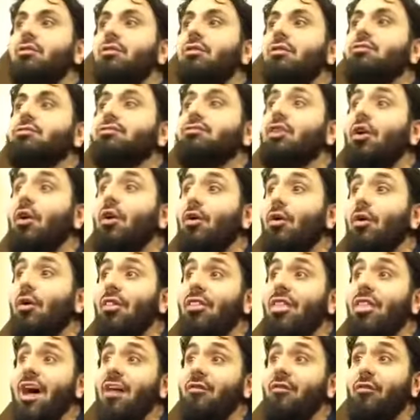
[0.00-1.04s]
So
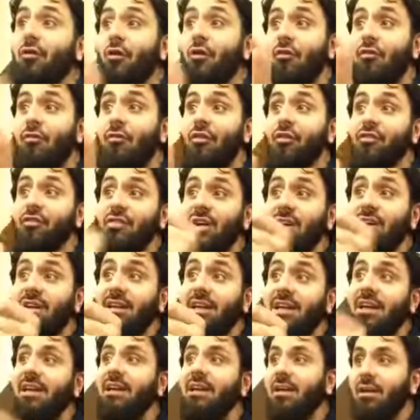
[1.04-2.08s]
therefore,
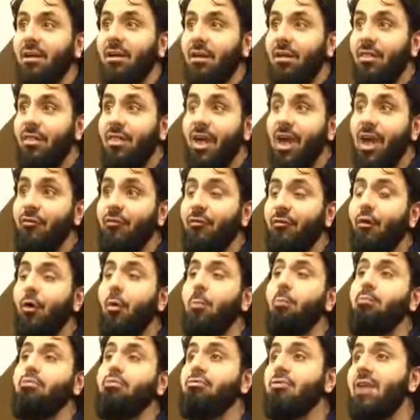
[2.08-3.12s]
fasalli,
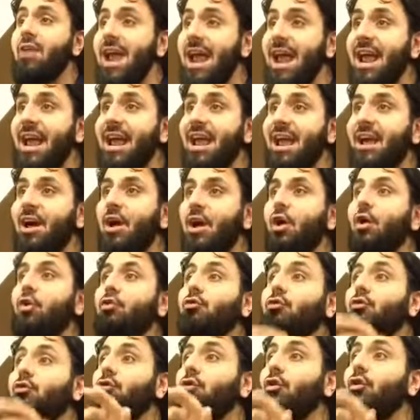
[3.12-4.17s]
therefore pray
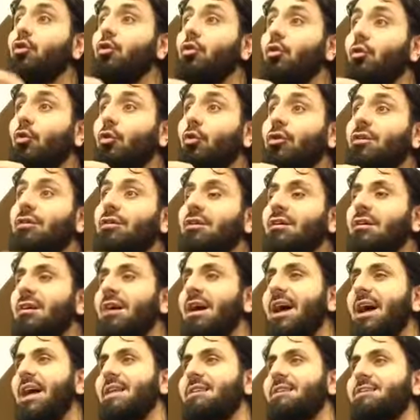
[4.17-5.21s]
to your Lord
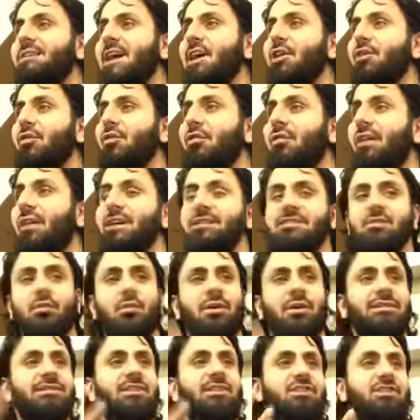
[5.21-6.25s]
and sacrifice.
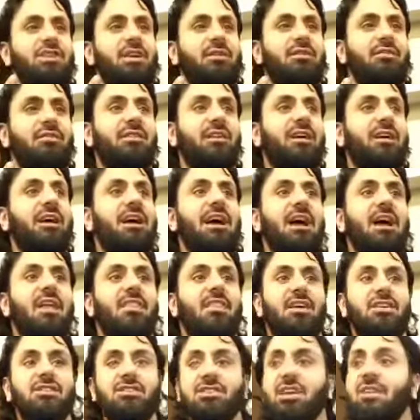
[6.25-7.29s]
Where's the shift?
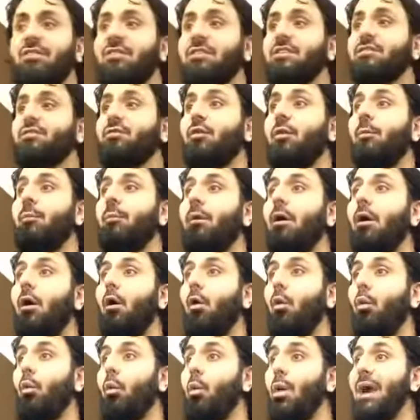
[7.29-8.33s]
The shift is from
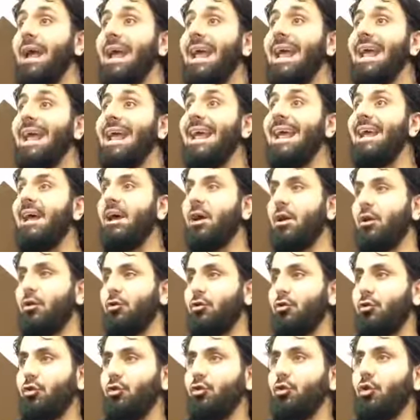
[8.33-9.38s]
we
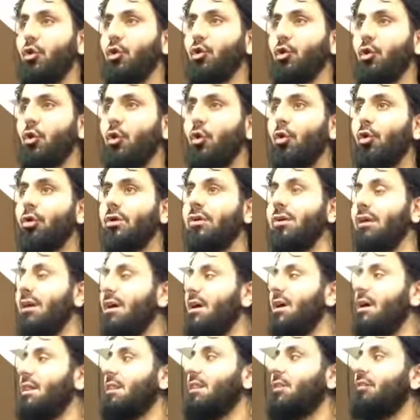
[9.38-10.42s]
to your Lord.
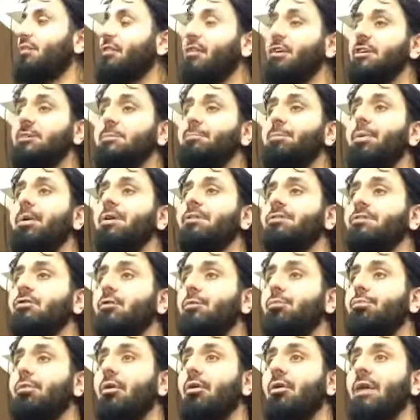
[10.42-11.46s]
The first personal
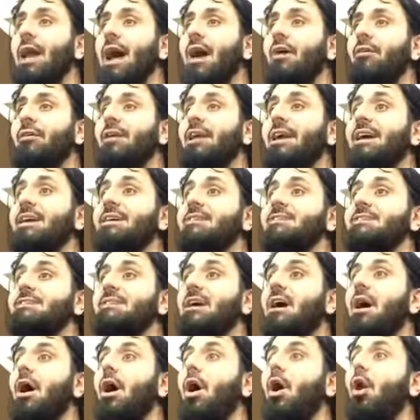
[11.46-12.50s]
pronoun
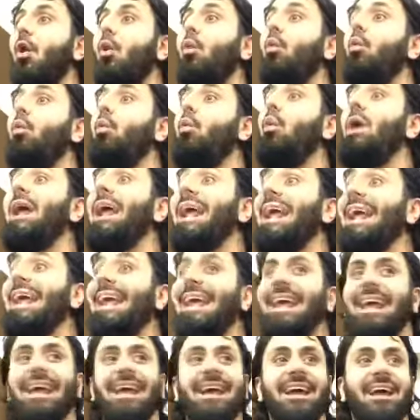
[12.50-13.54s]
is
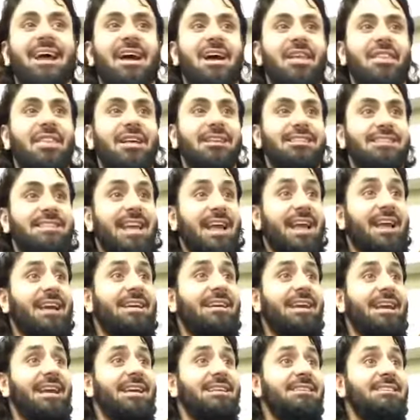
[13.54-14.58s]
we. The second
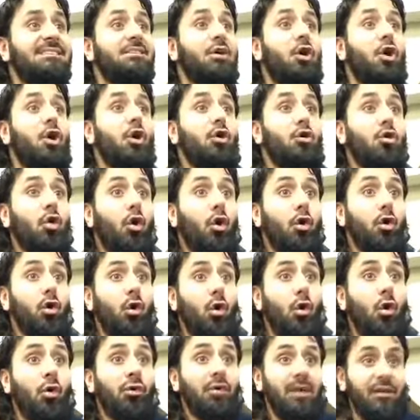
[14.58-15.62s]
is your
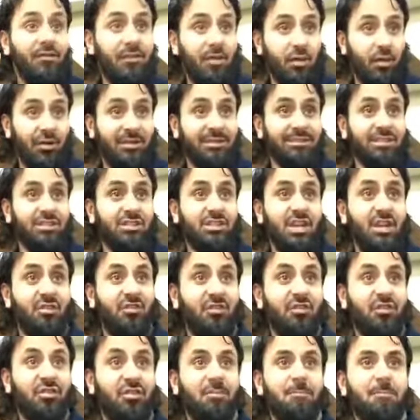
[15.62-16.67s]
Lord. We notice the shift.